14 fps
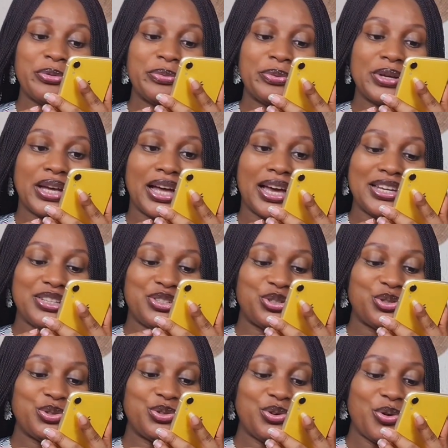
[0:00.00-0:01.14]
behind
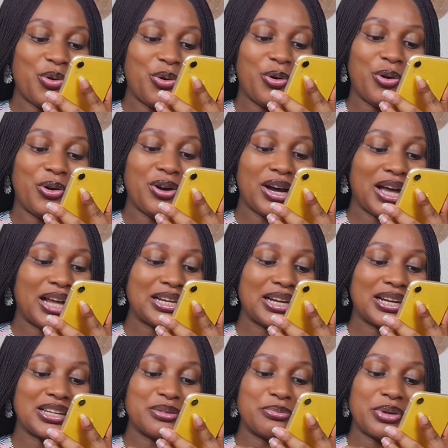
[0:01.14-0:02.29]
you, or add an
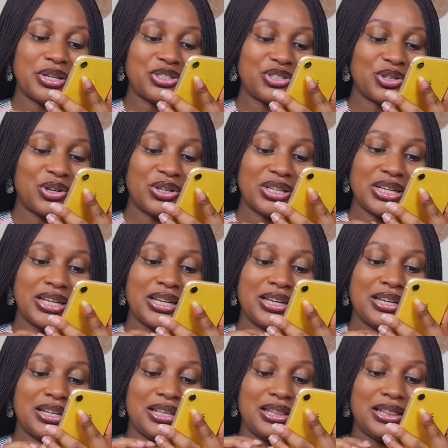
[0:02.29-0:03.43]
animation
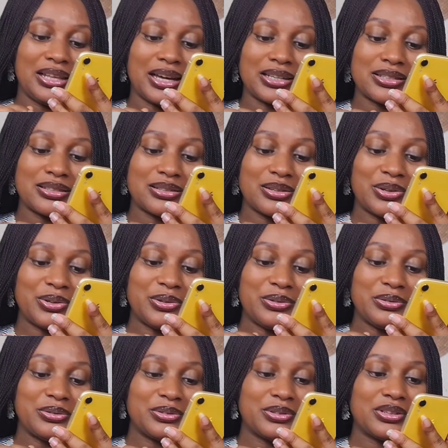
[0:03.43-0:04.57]
like so.
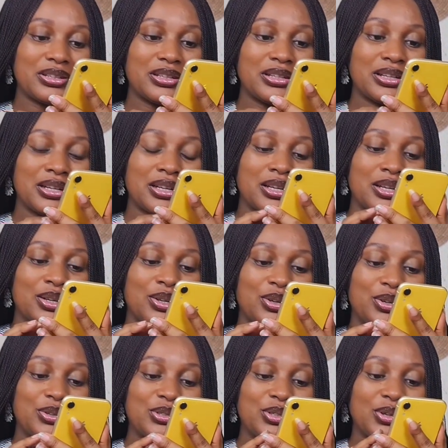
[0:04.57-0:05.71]

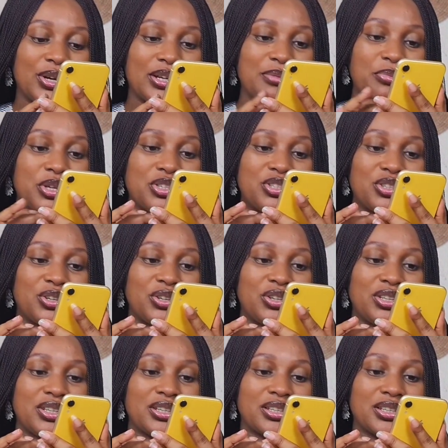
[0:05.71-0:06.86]
Go to your animation